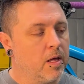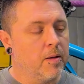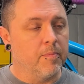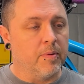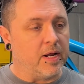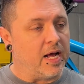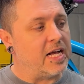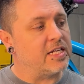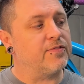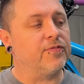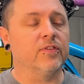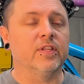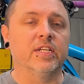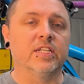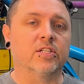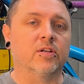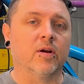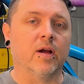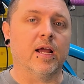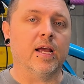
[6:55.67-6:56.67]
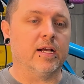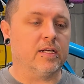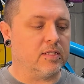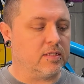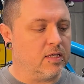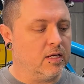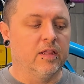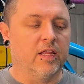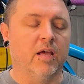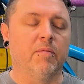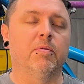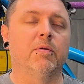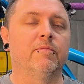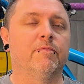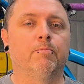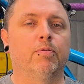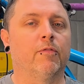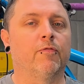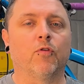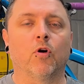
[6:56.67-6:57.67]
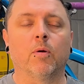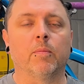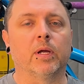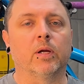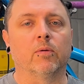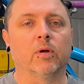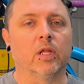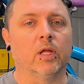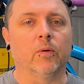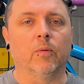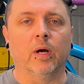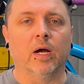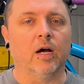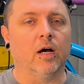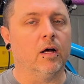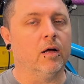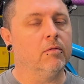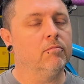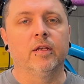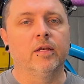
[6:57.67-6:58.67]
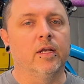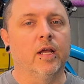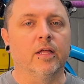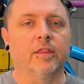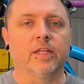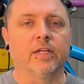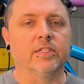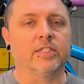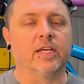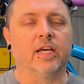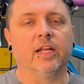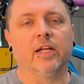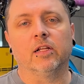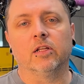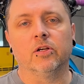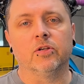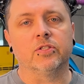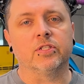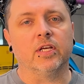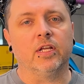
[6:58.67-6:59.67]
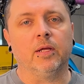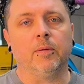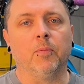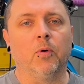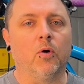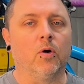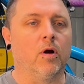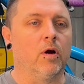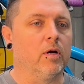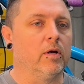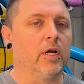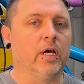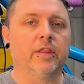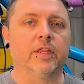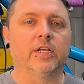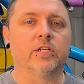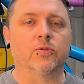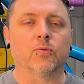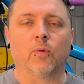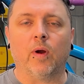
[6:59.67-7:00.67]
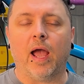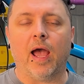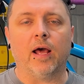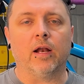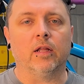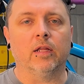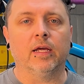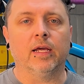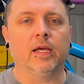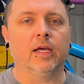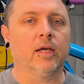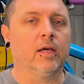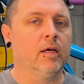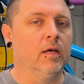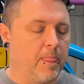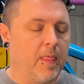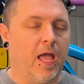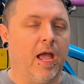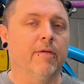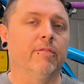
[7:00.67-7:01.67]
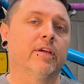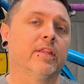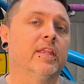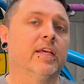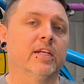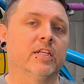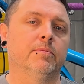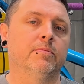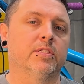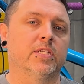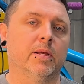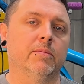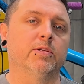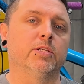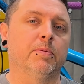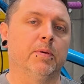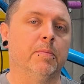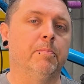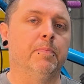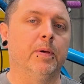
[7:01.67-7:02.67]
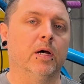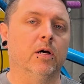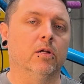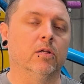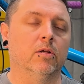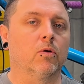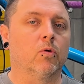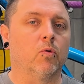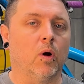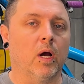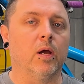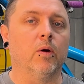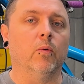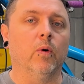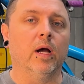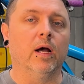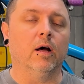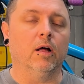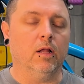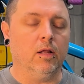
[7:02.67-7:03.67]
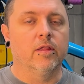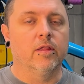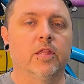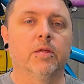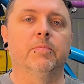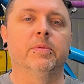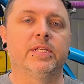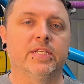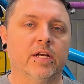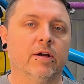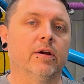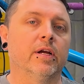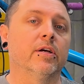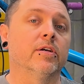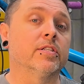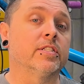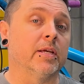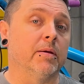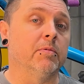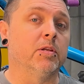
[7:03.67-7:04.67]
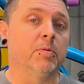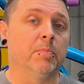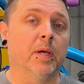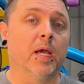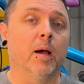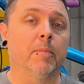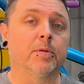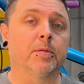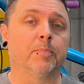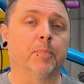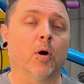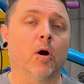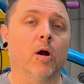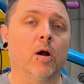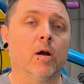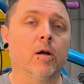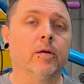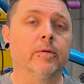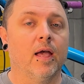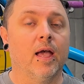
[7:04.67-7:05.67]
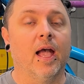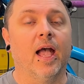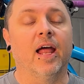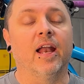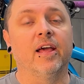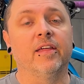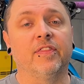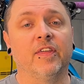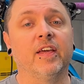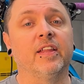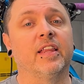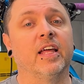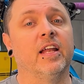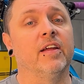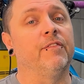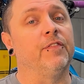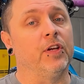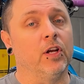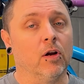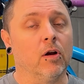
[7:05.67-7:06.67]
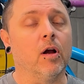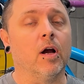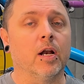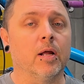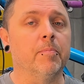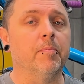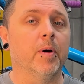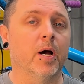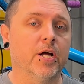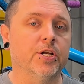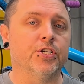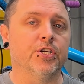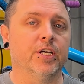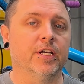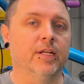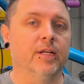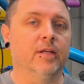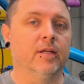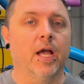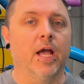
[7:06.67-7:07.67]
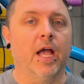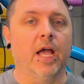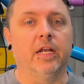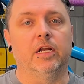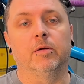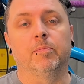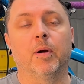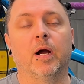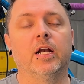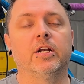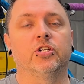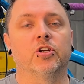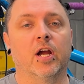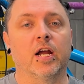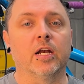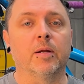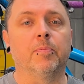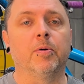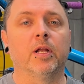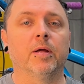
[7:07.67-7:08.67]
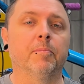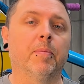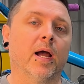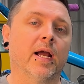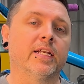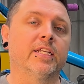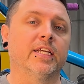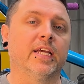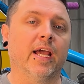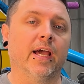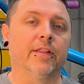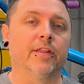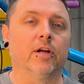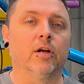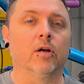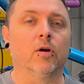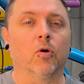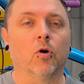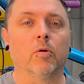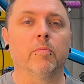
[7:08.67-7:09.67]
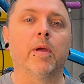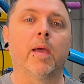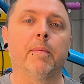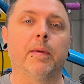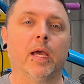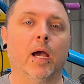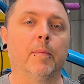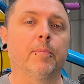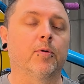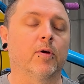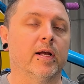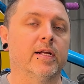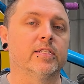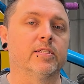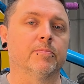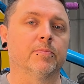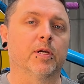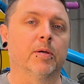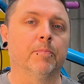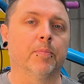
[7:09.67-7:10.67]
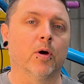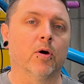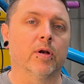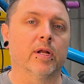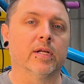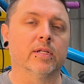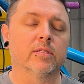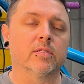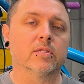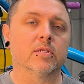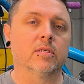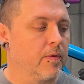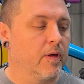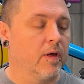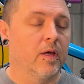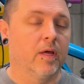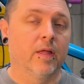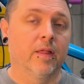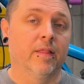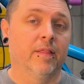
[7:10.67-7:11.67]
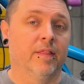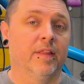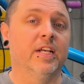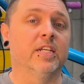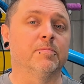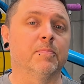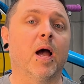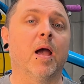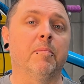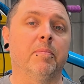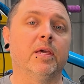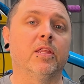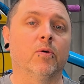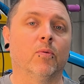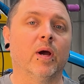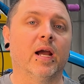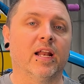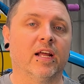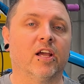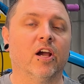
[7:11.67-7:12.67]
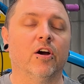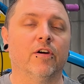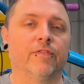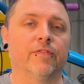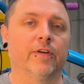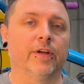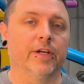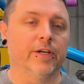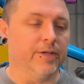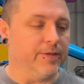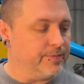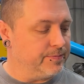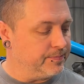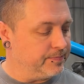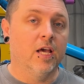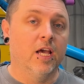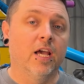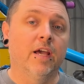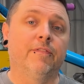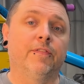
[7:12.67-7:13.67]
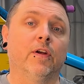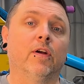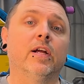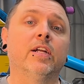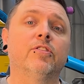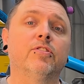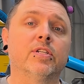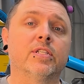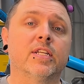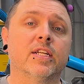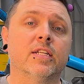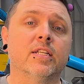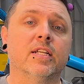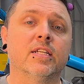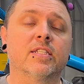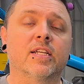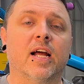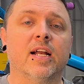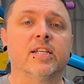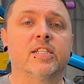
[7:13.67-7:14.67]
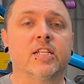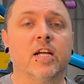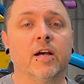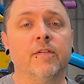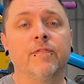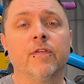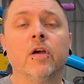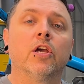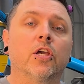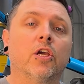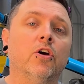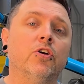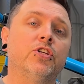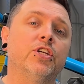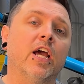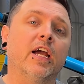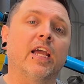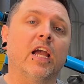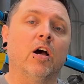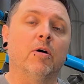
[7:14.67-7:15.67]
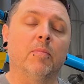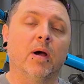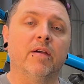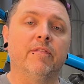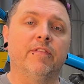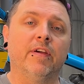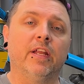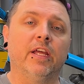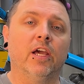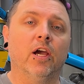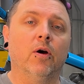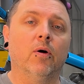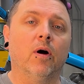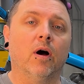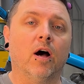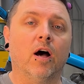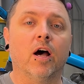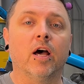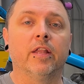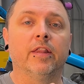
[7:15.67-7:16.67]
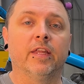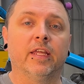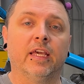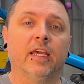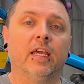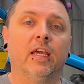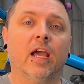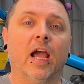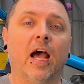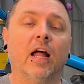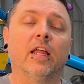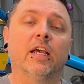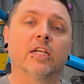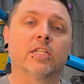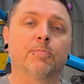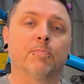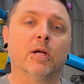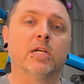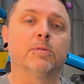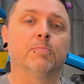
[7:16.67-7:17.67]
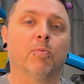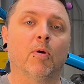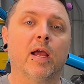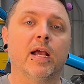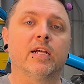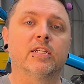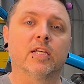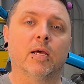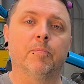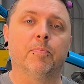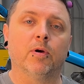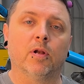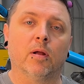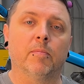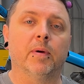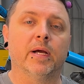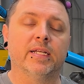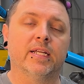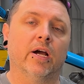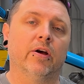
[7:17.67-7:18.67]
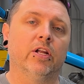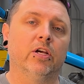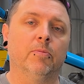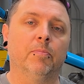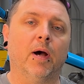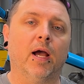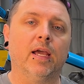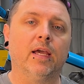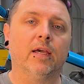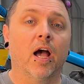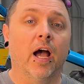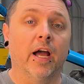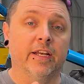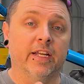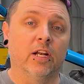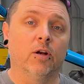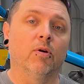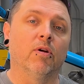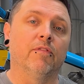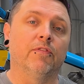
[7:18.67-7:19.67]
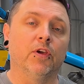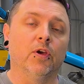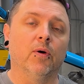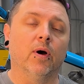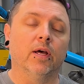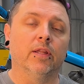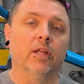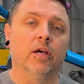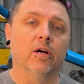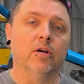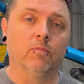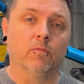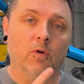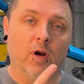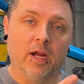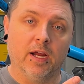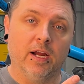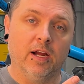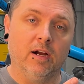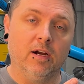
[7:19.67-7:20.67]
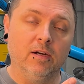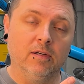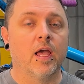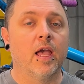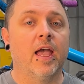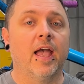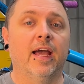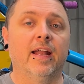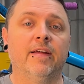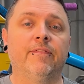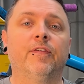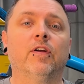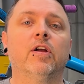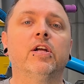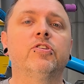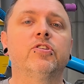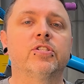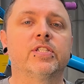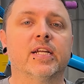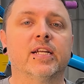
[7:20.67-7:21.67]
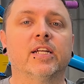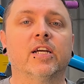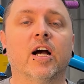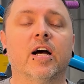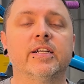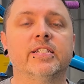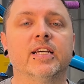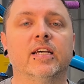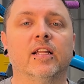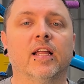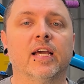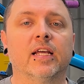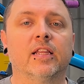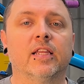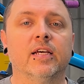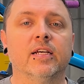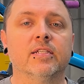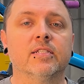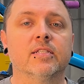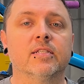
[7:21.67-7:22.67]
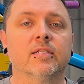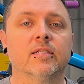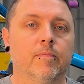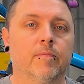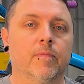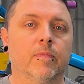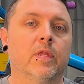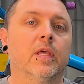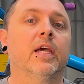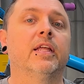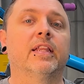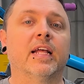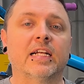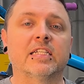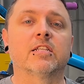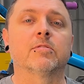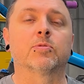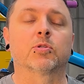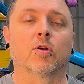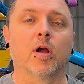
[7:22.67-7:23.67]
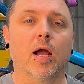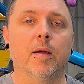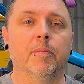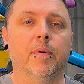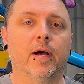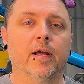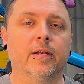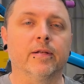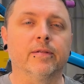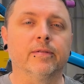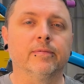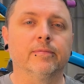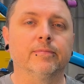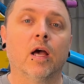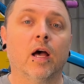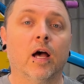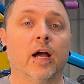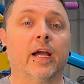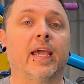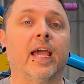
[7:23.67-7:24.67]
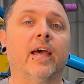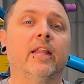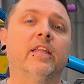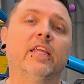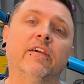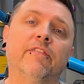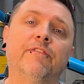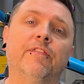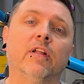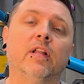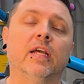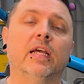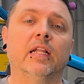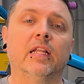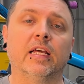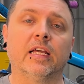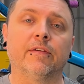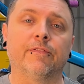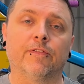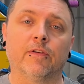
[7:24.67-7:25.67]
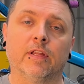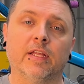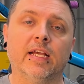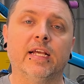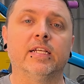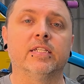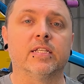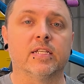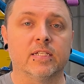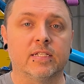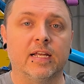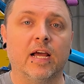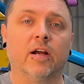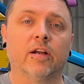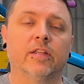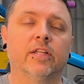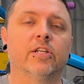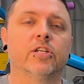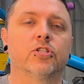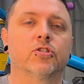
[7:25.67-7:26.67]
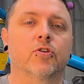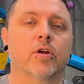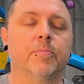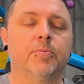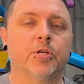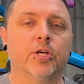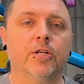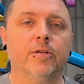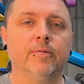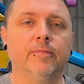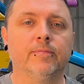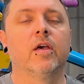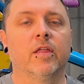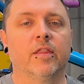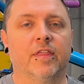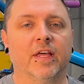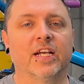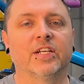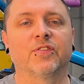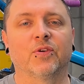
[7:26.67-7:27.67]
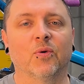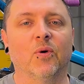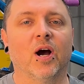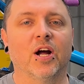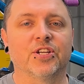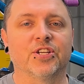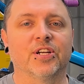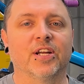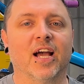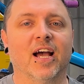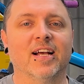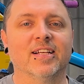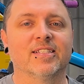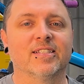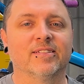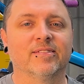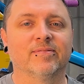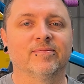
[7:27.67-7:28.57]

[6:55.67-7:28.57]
But as for these cranks, they've been performing really well. Nothing's getting loose anymore, nothing's rattling. Everything seems to be built quite well. materials seem to be up to par, and I think that if you're on a budget and you're trying to put a bike together or maybe upgrade some components, these might be the way to go for you. If you're interested in this kind of stuff, go check out my video on the AliExpress brakes I put on my downhill bike. I did a review on those right here. And if you're interested in content like this, hit that subscribe button. Again, the affiliate link for these is down in the description. Thanks for watching, guys.